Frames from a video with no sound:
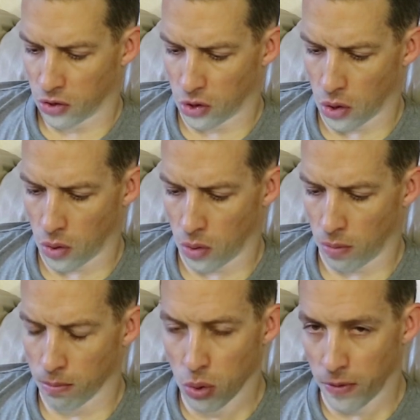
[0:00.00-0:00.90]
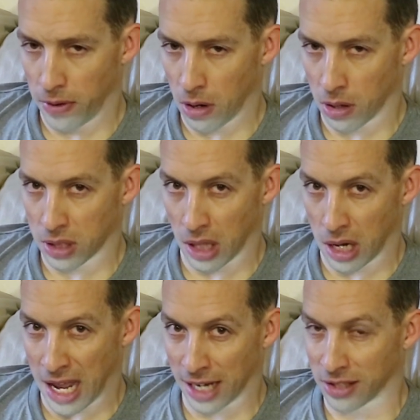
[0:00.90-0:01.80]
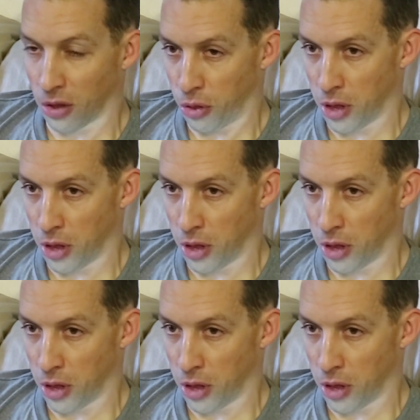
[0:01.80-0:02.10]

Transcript: So moving on to the next